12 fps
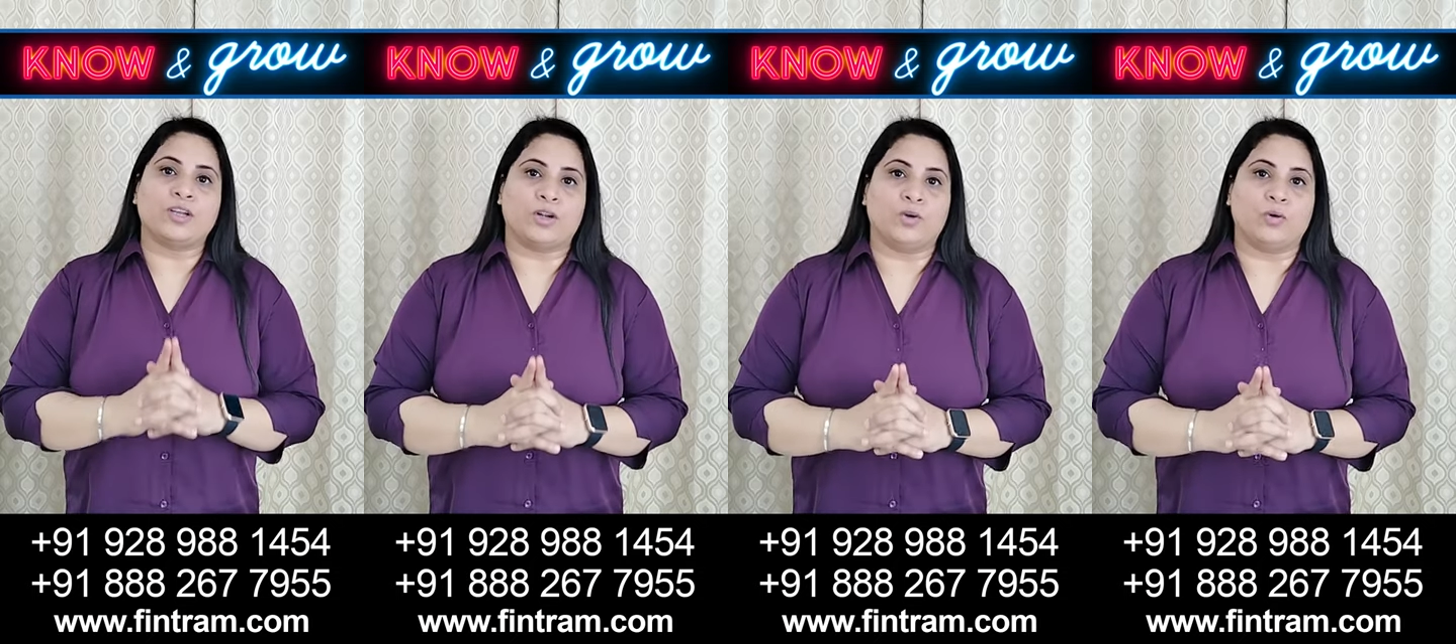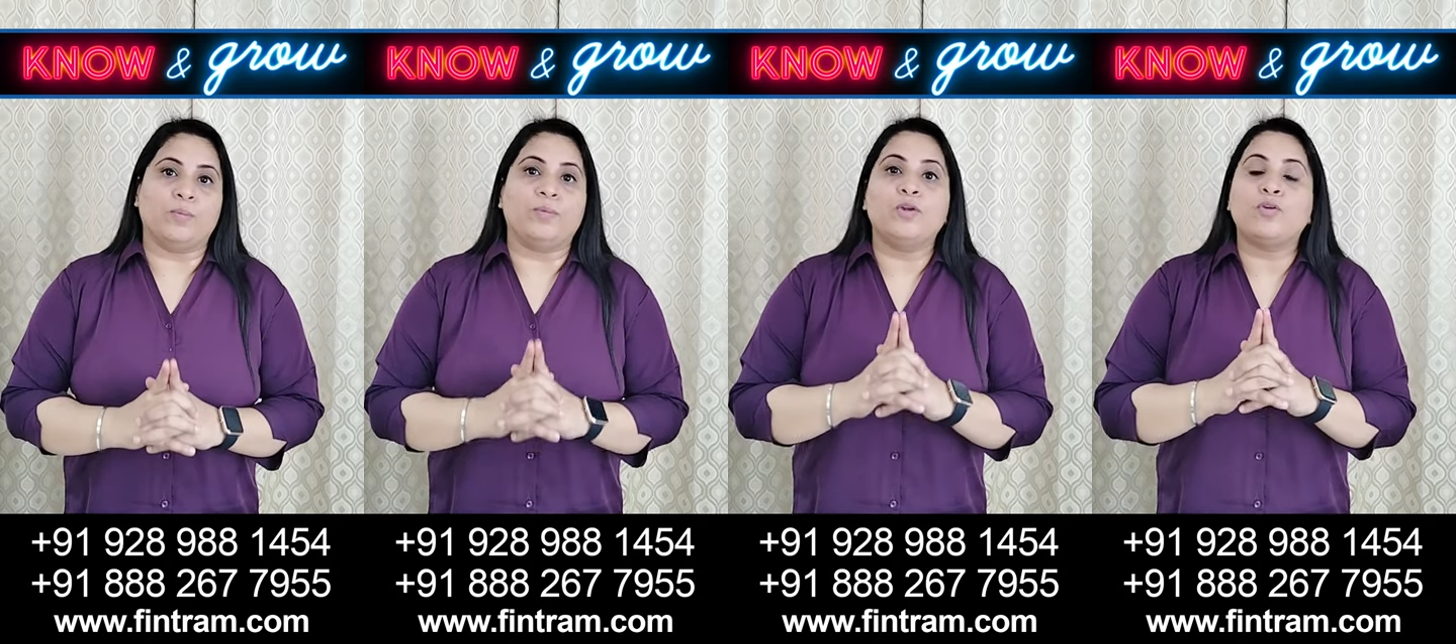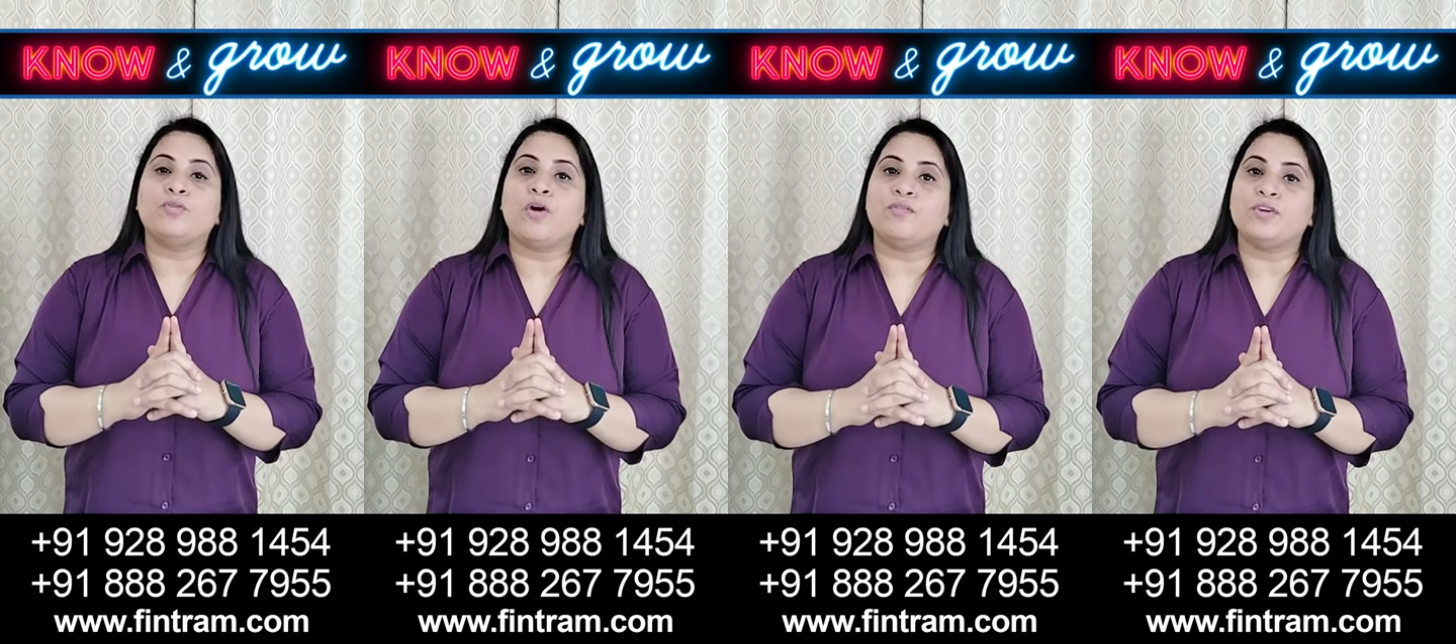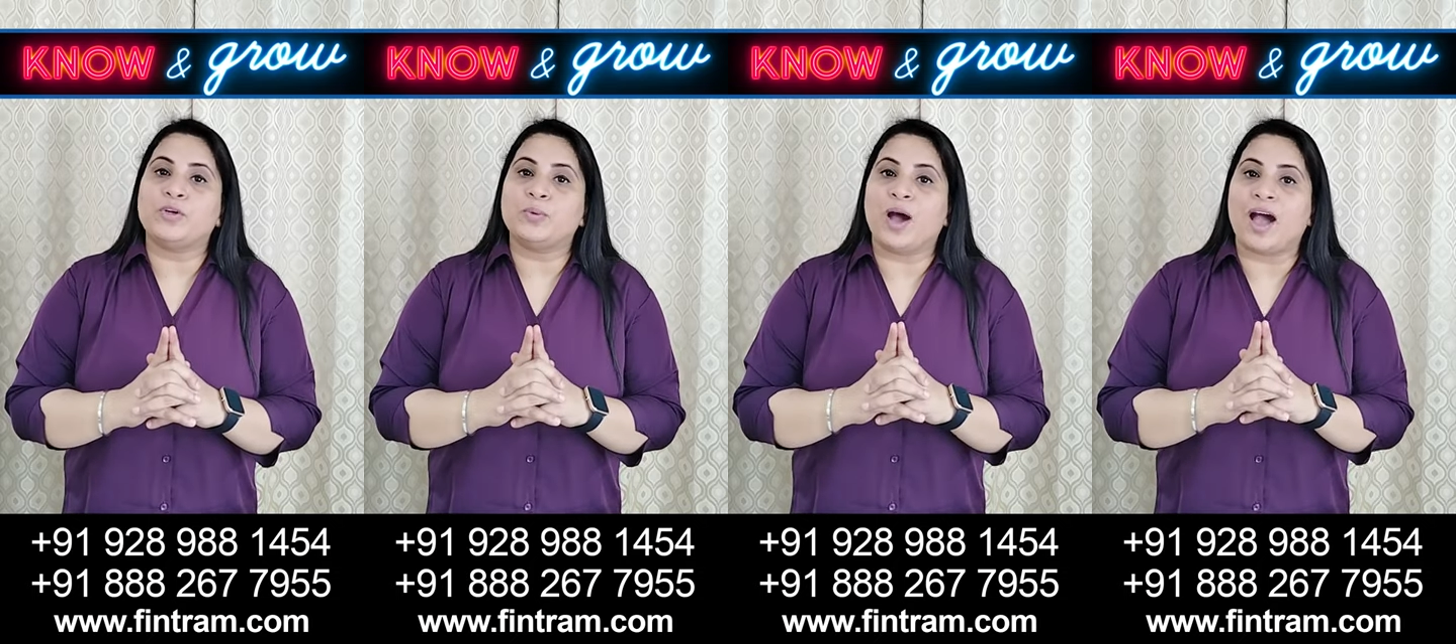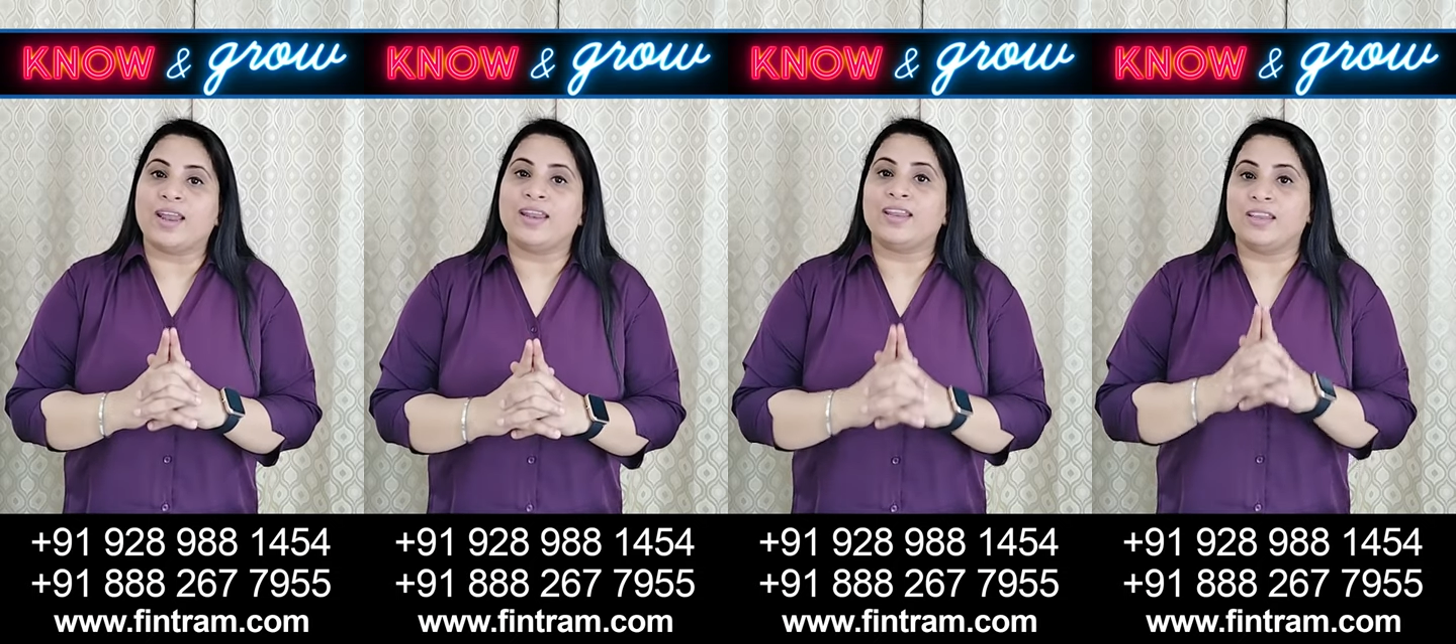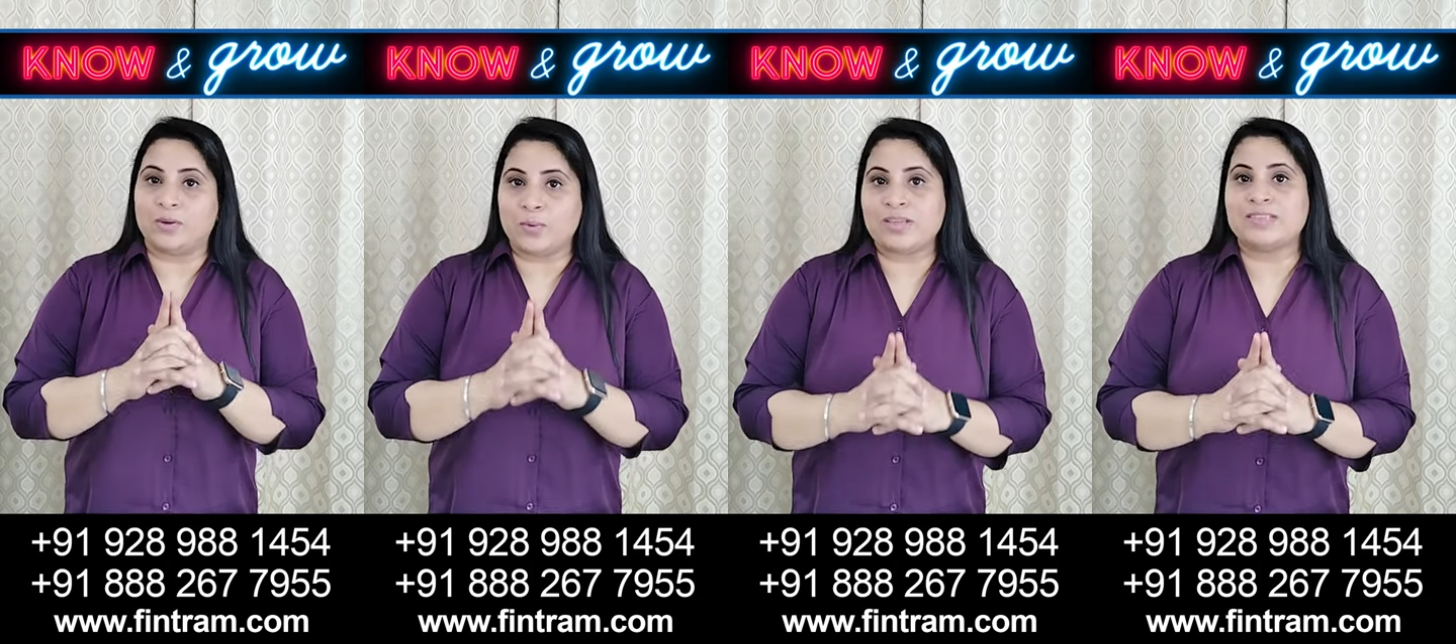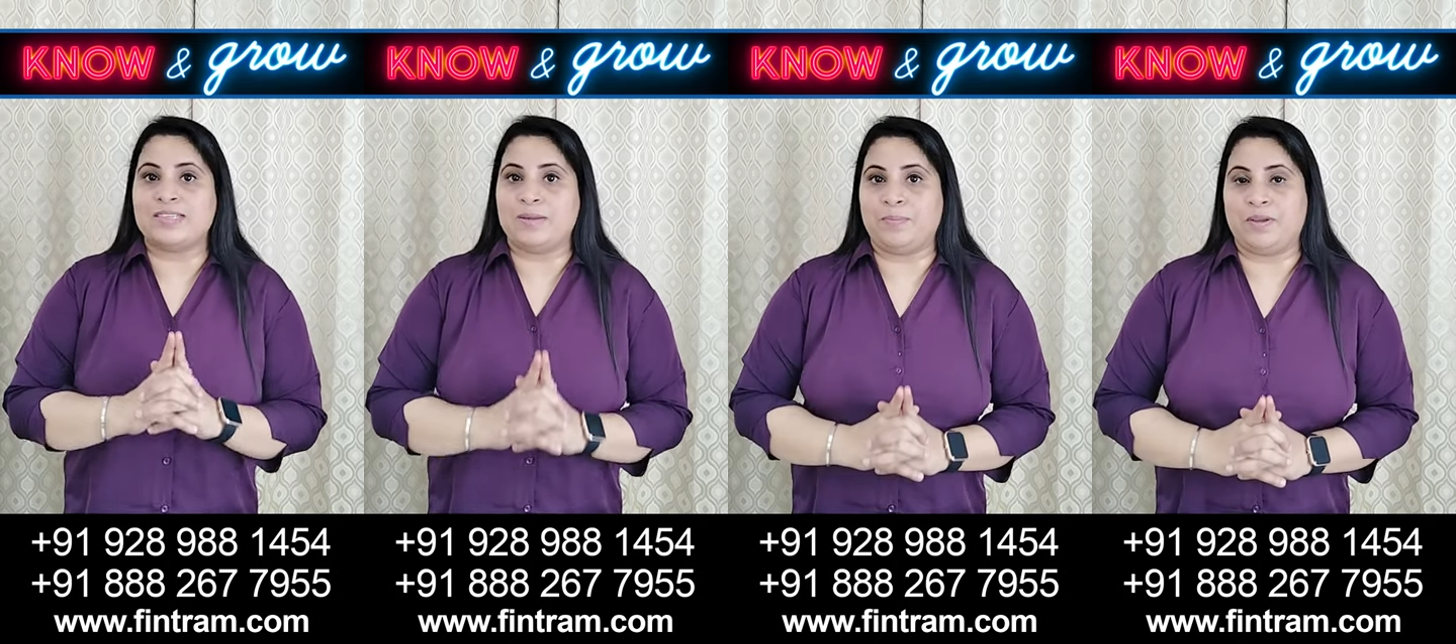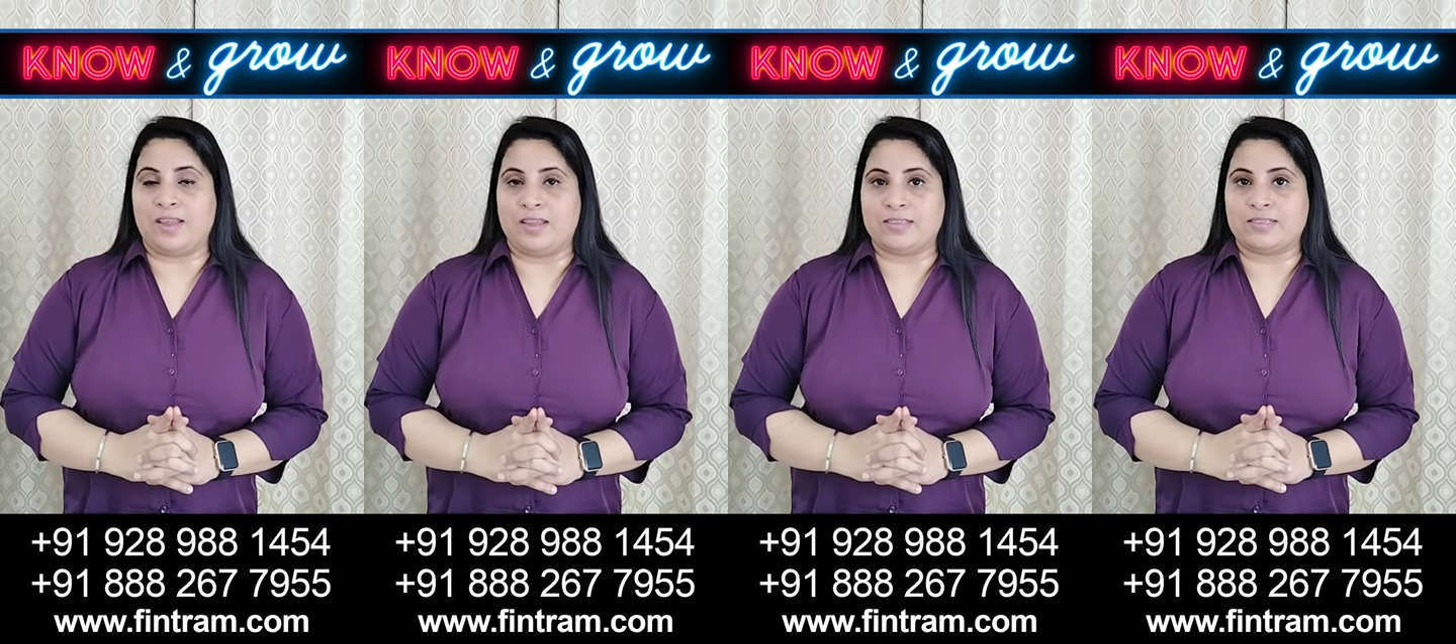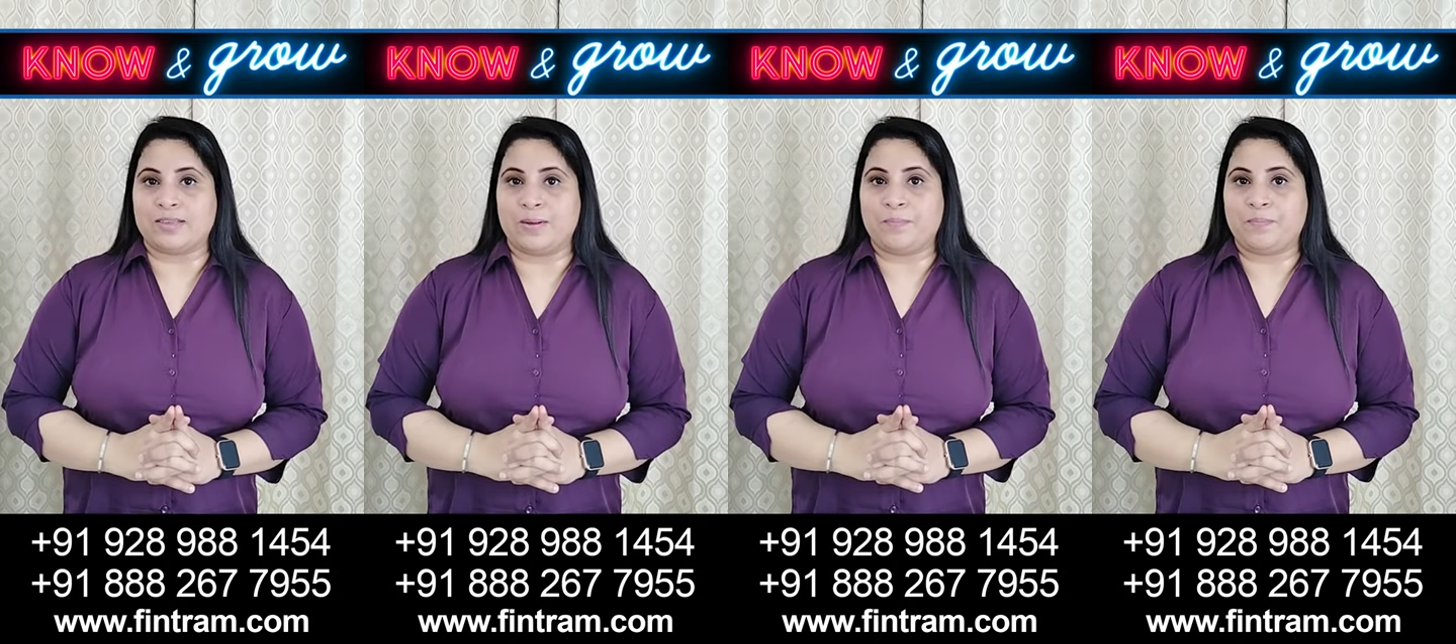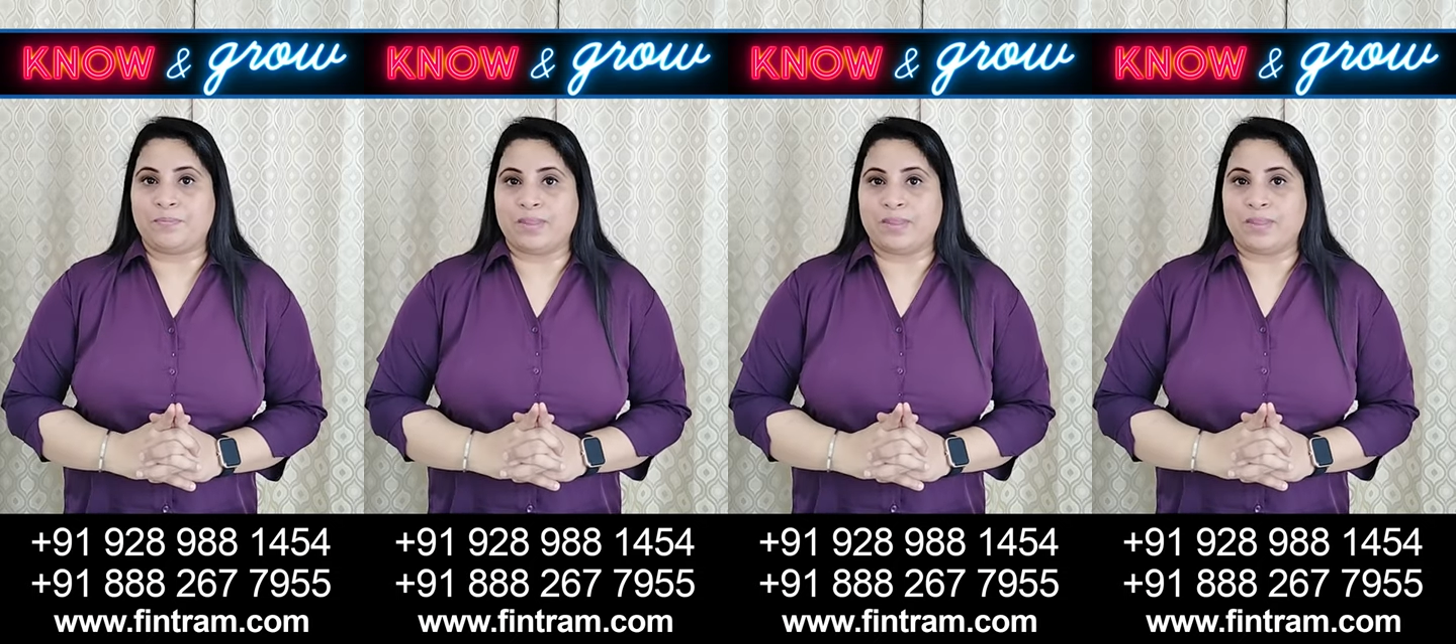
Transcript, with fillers: the globe look forward to hiring US CPAs.